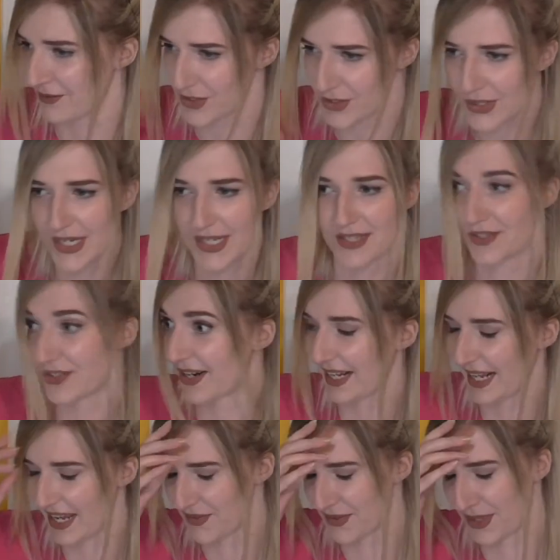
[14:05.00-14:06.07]
of stress and trying
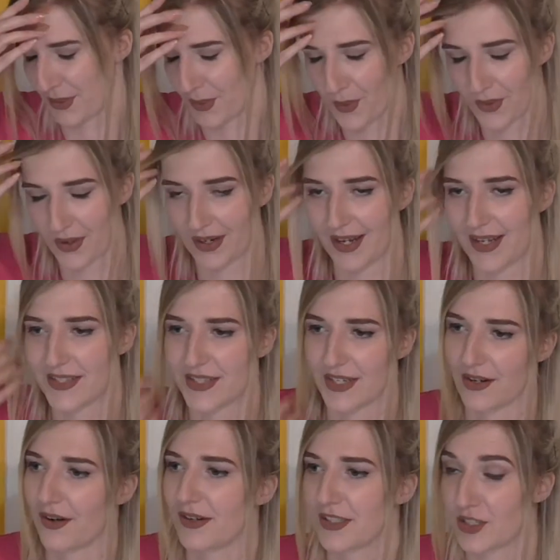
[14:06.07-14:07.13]
to get everything organized,
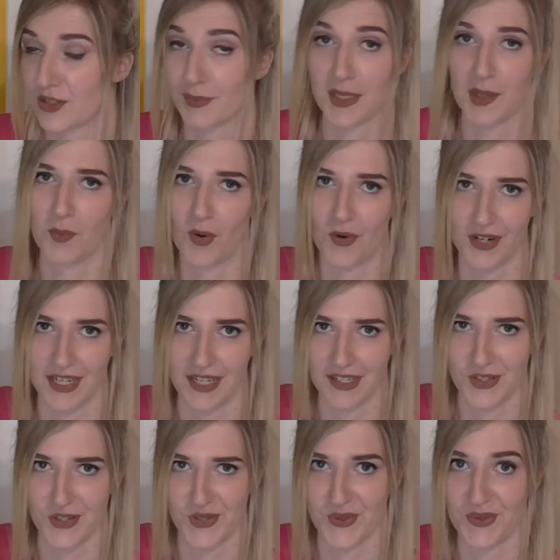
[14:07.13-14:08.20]
it only took me a
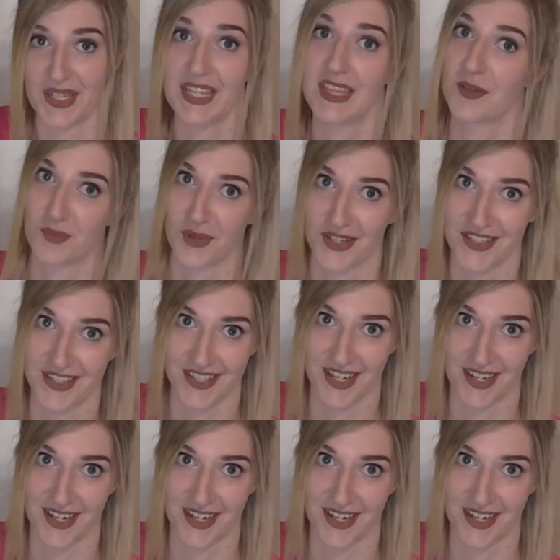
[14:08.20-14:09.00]
morning to get the prints